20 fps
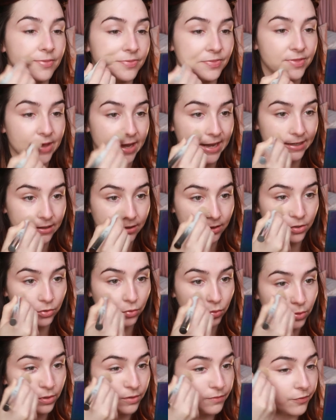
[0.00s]
than
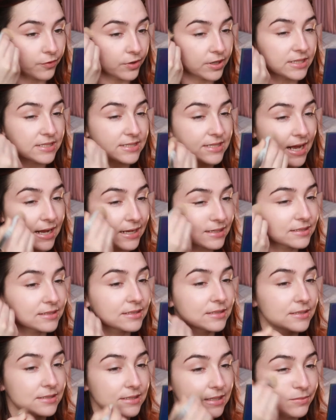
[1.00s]
going for
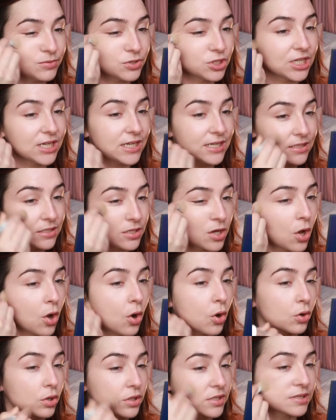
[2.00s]
exactly the same shade
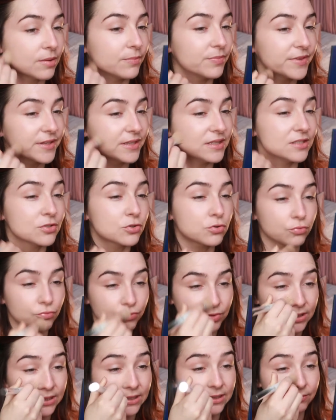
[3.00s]
or something that's
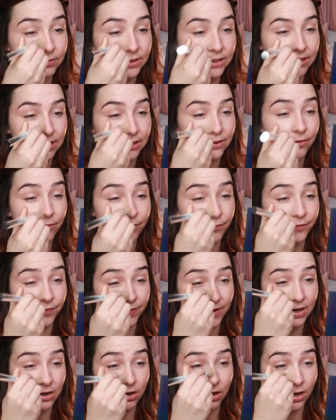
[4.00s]
really, really
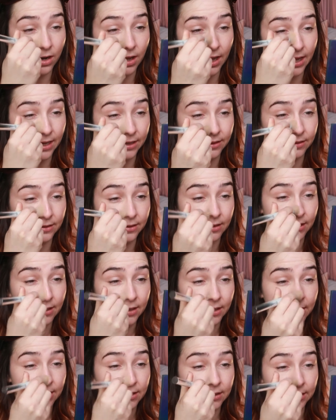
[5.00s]
fair and
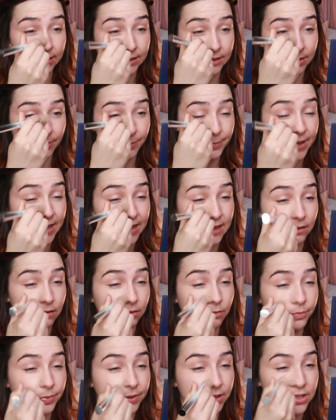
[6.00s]
like
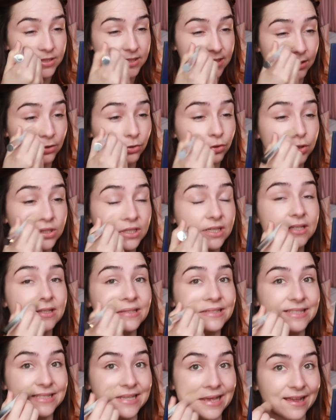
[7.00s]
pale, because I look
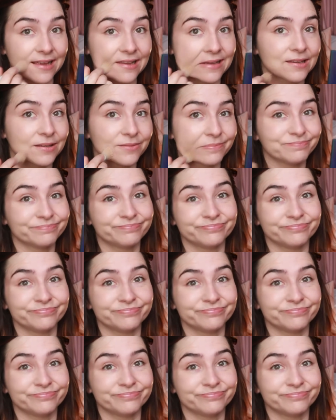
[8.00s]
sick.